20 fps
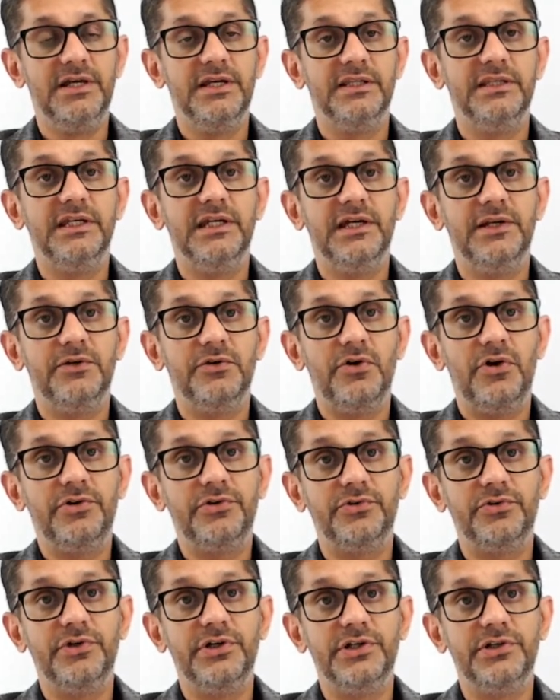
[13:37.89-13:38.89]
They are not
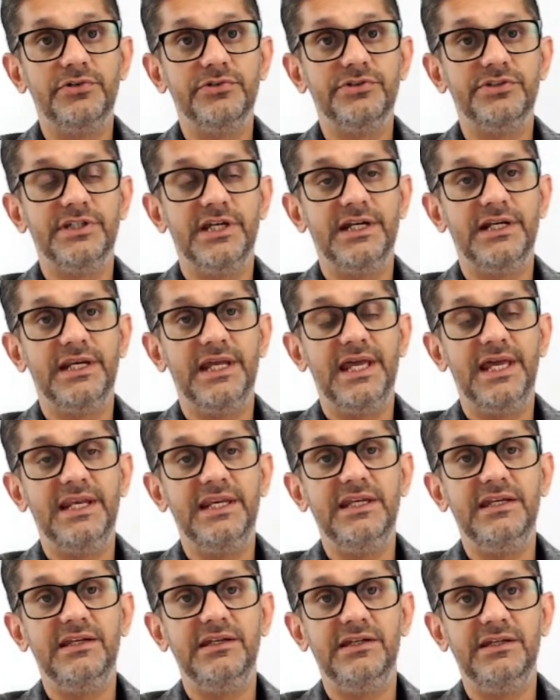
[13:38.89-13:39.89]
going to send
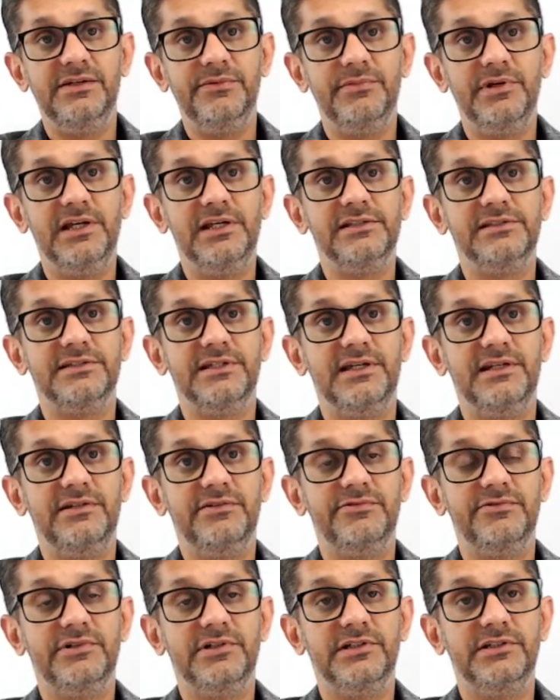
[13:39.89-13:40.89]
any emails any
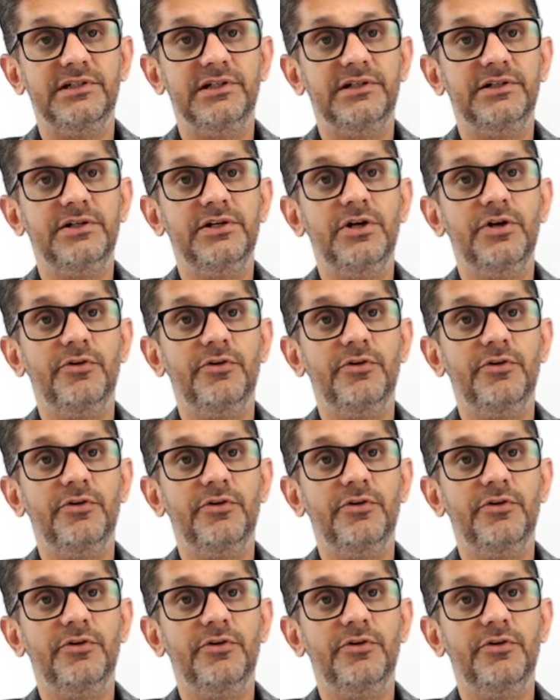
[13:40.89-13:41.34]
further